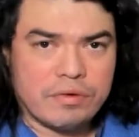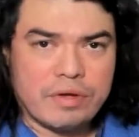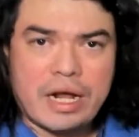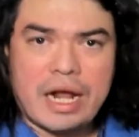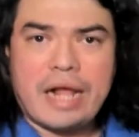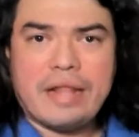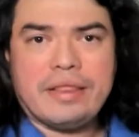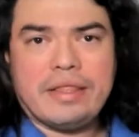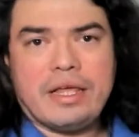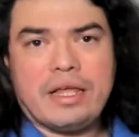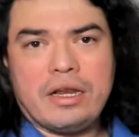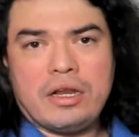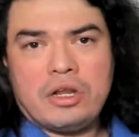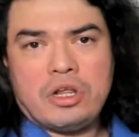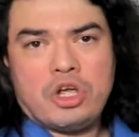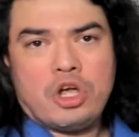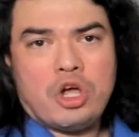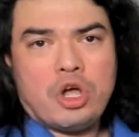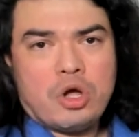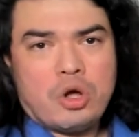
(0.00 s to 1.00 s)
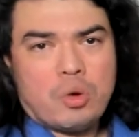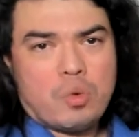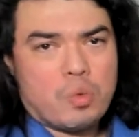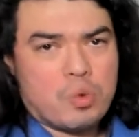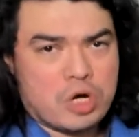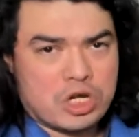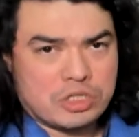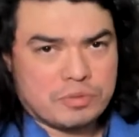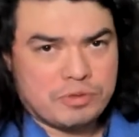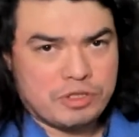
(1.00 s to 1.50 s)
and then
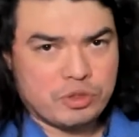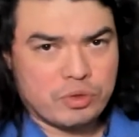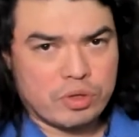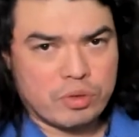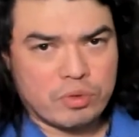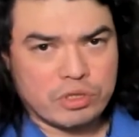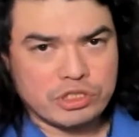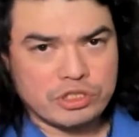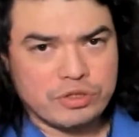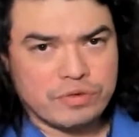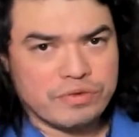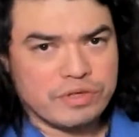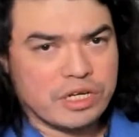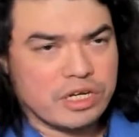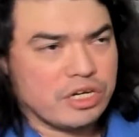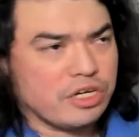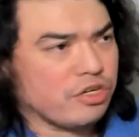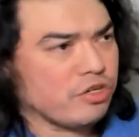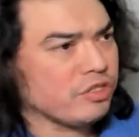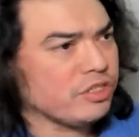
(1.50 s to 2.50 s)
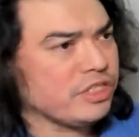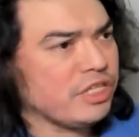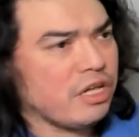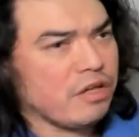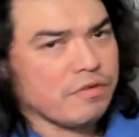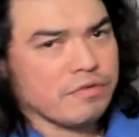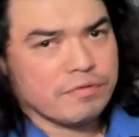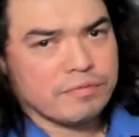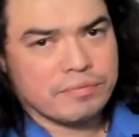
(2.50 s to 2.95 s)
watch me do it once you've done it yourself.